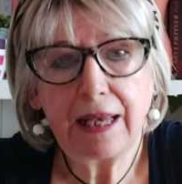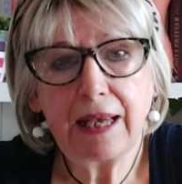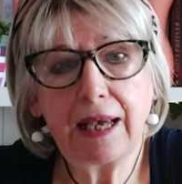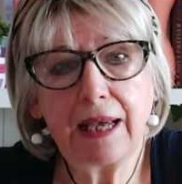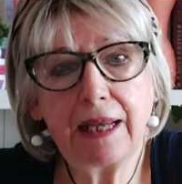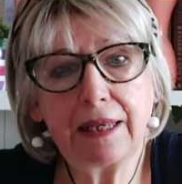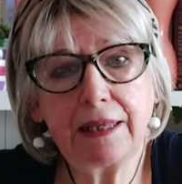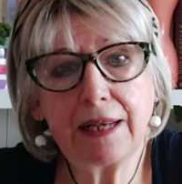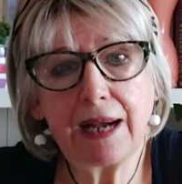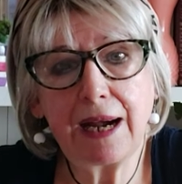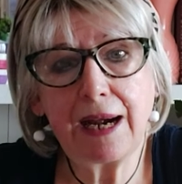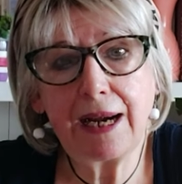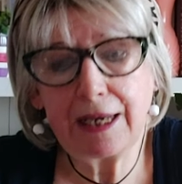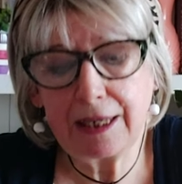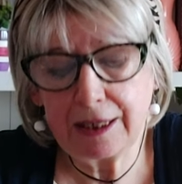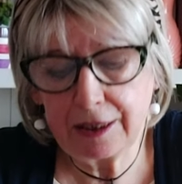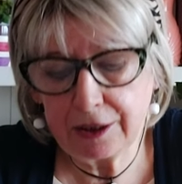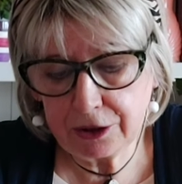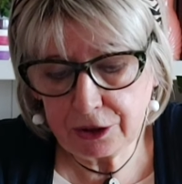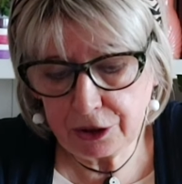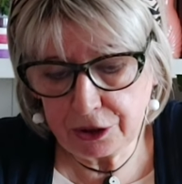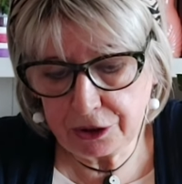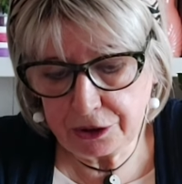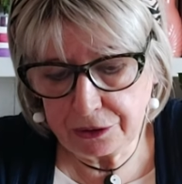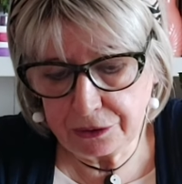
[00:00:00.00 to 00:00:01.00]
and
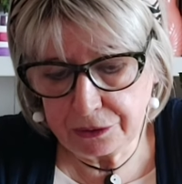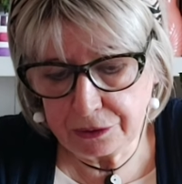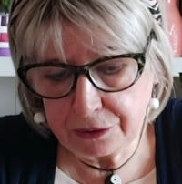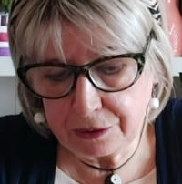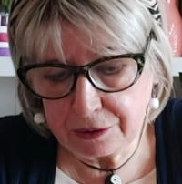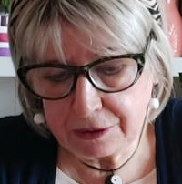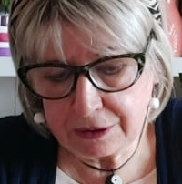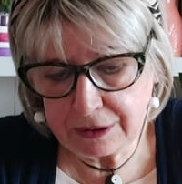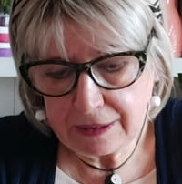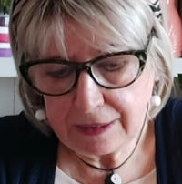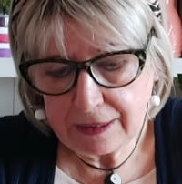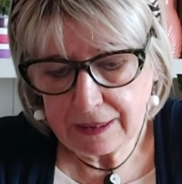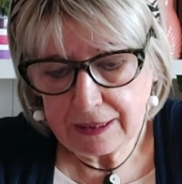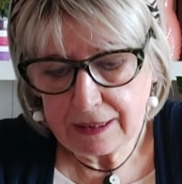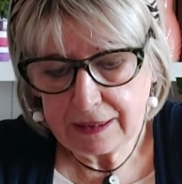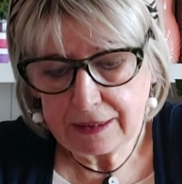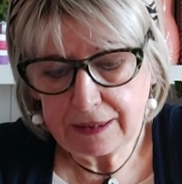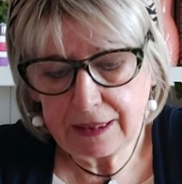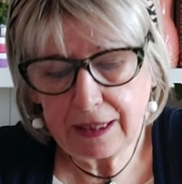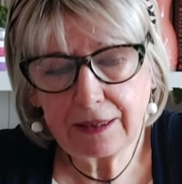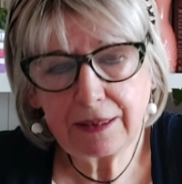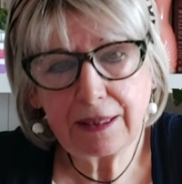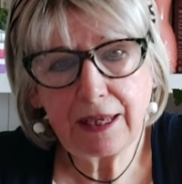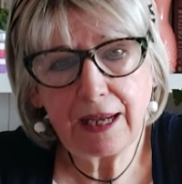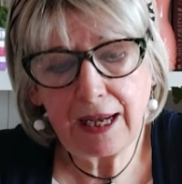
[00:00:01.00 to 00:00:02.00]
argued
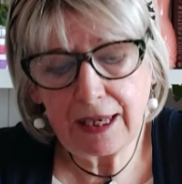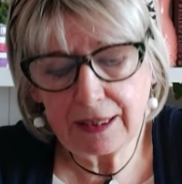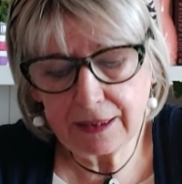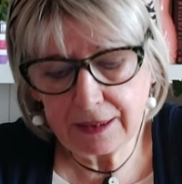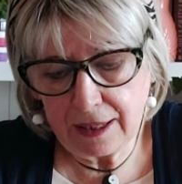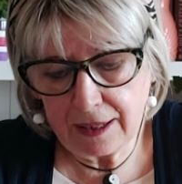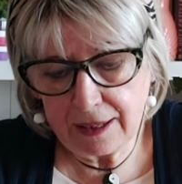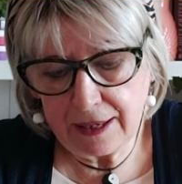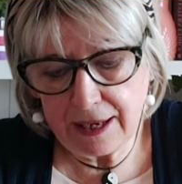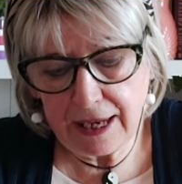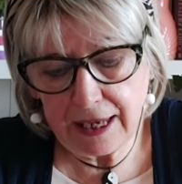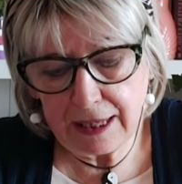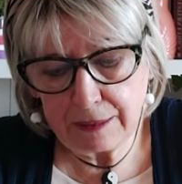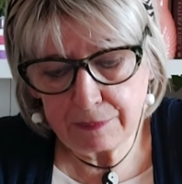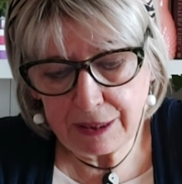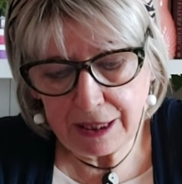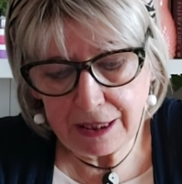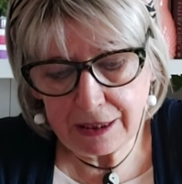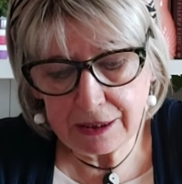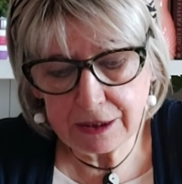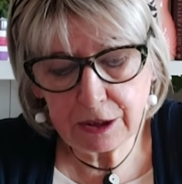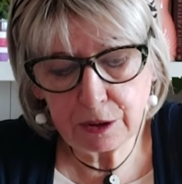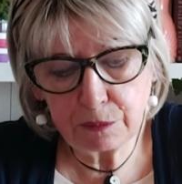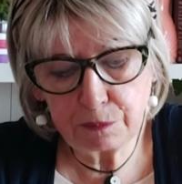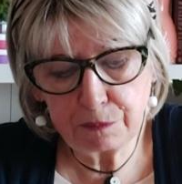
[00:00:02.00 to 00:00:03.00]
that other
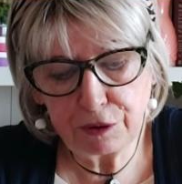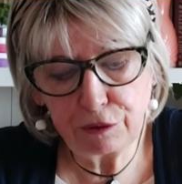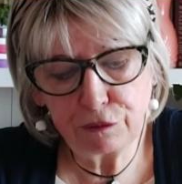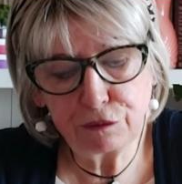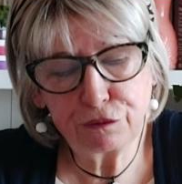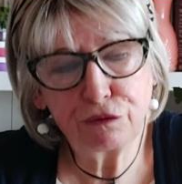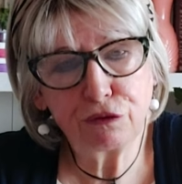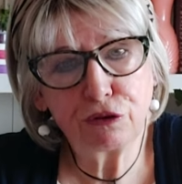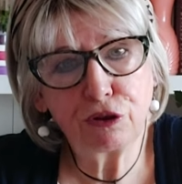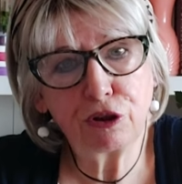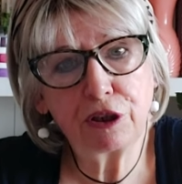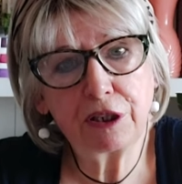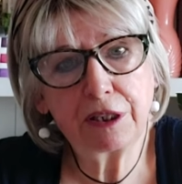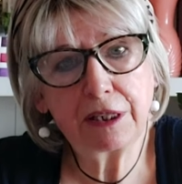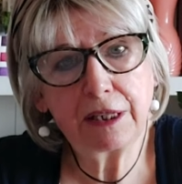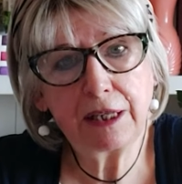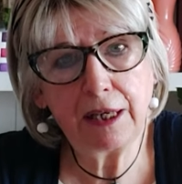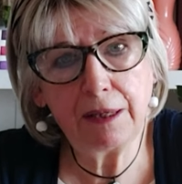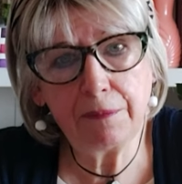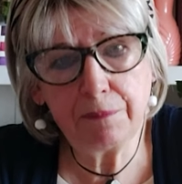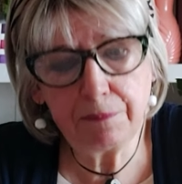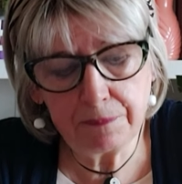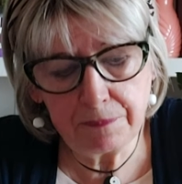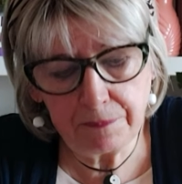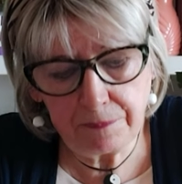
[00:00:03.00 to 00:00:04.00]
lamas before
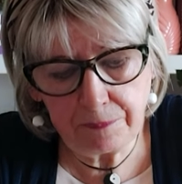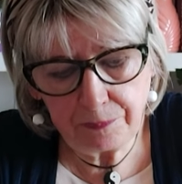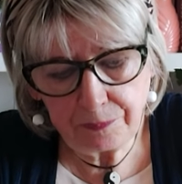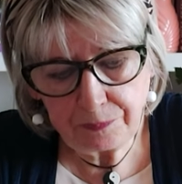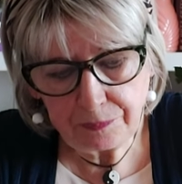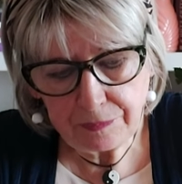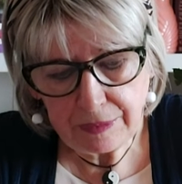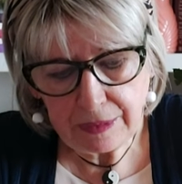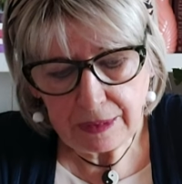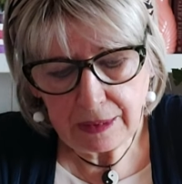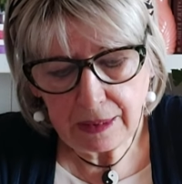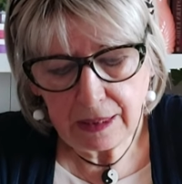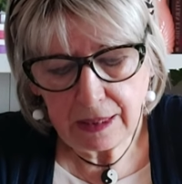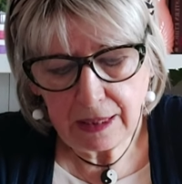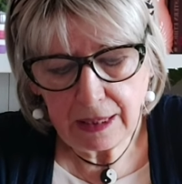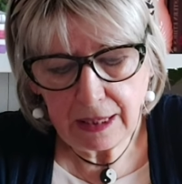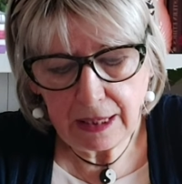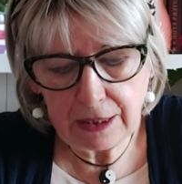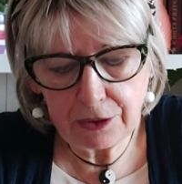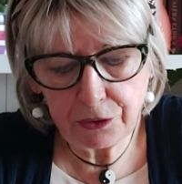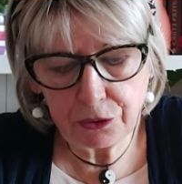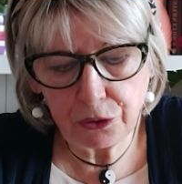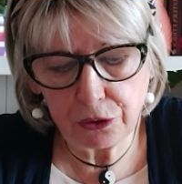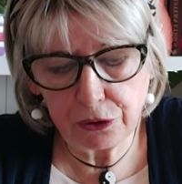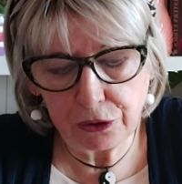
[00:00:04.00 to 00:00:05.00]
him
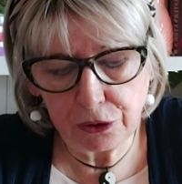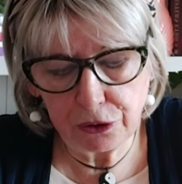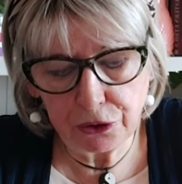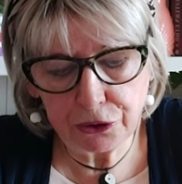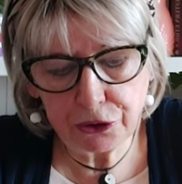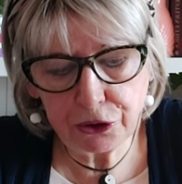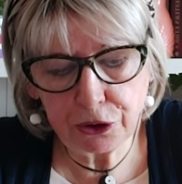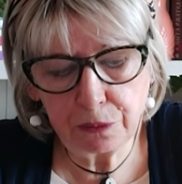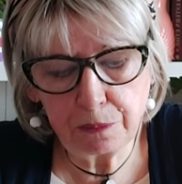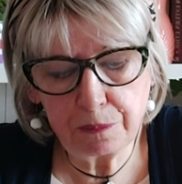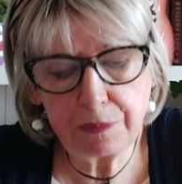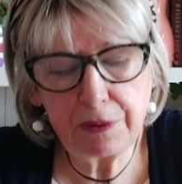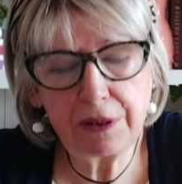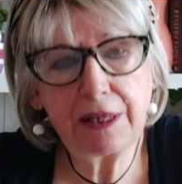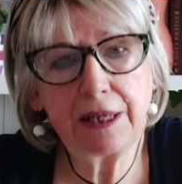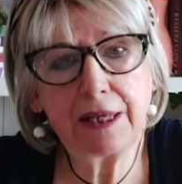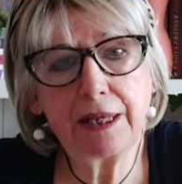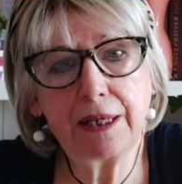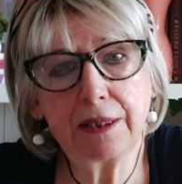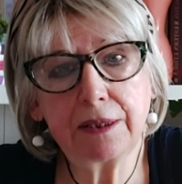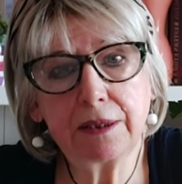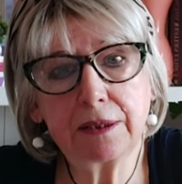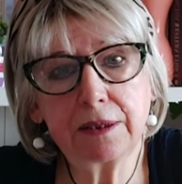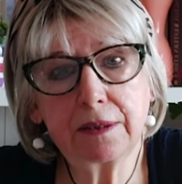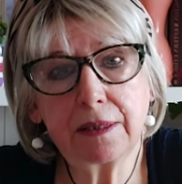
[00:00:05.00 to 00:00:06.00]
had also
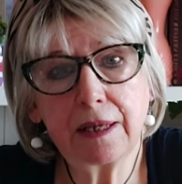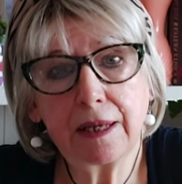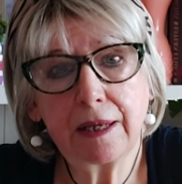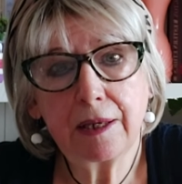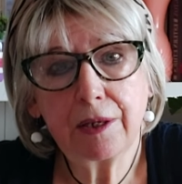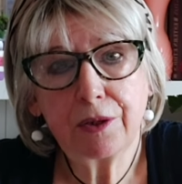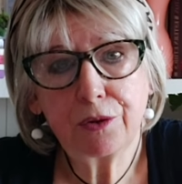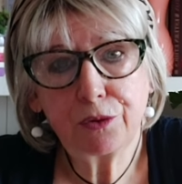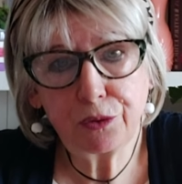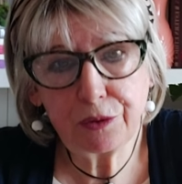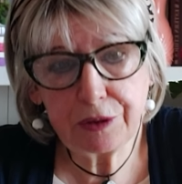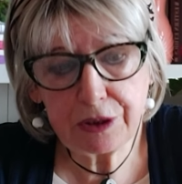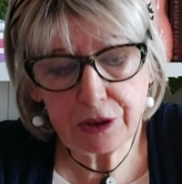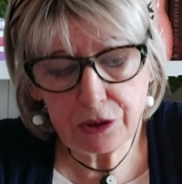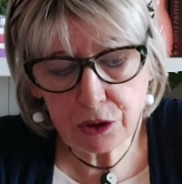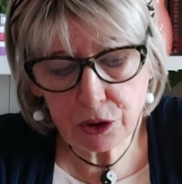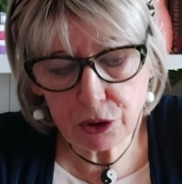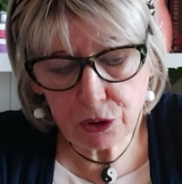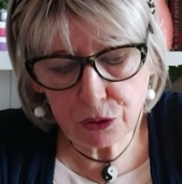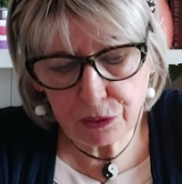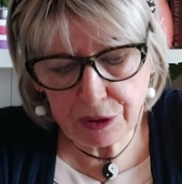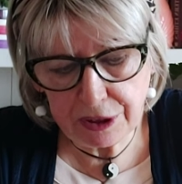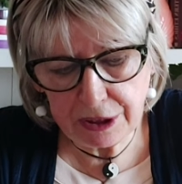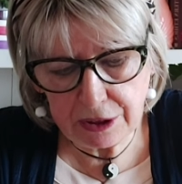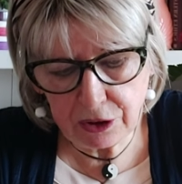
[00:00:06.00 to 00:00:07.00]
placed
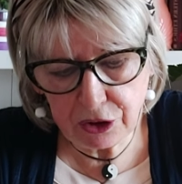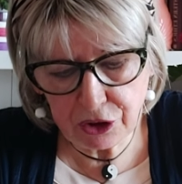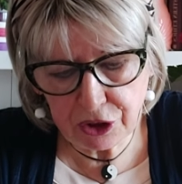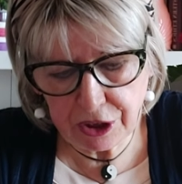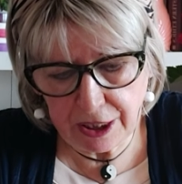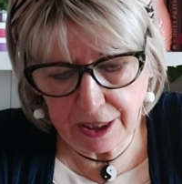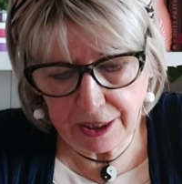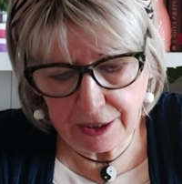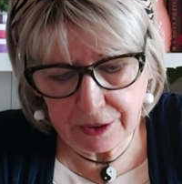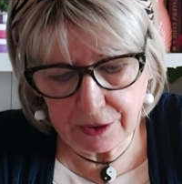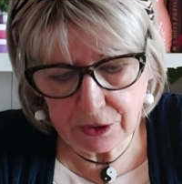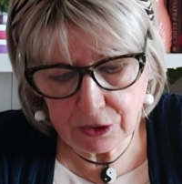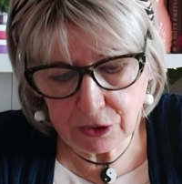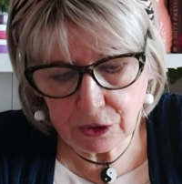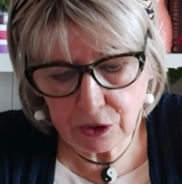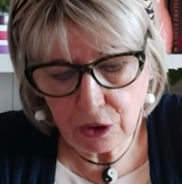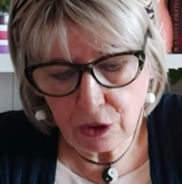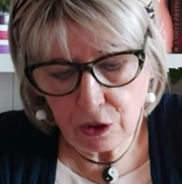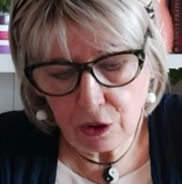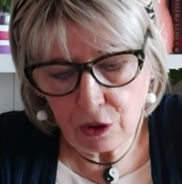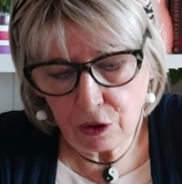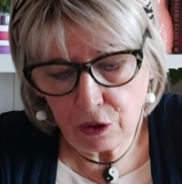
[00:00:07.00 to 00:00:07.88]
restrictions